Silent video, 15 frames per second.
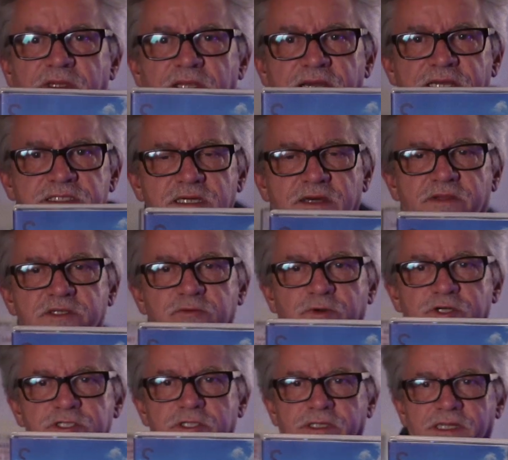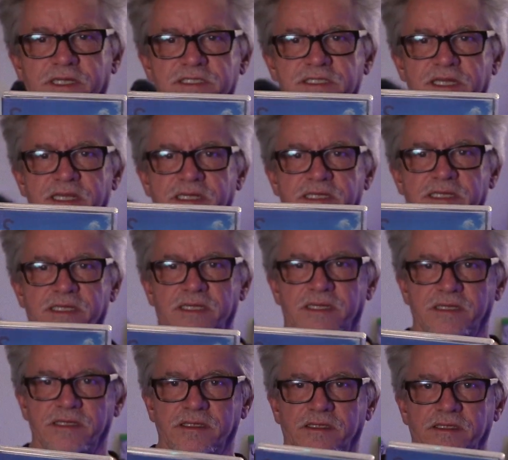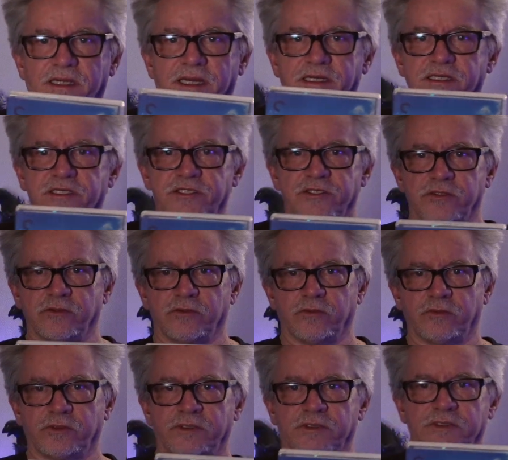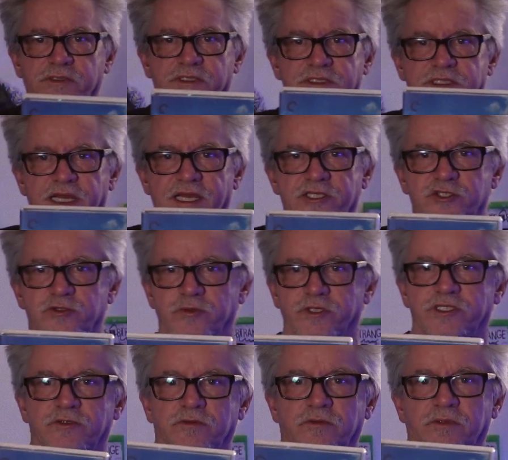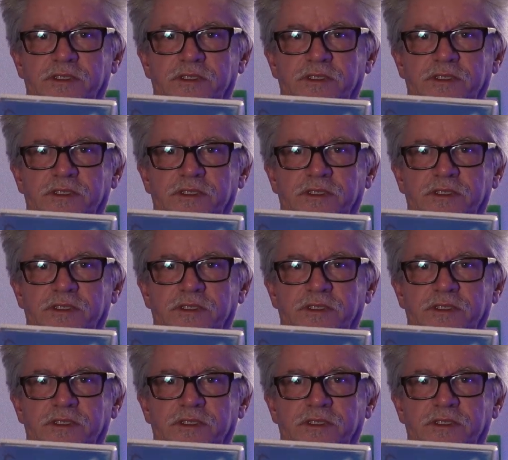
I saw this originally in its 1992 disastrous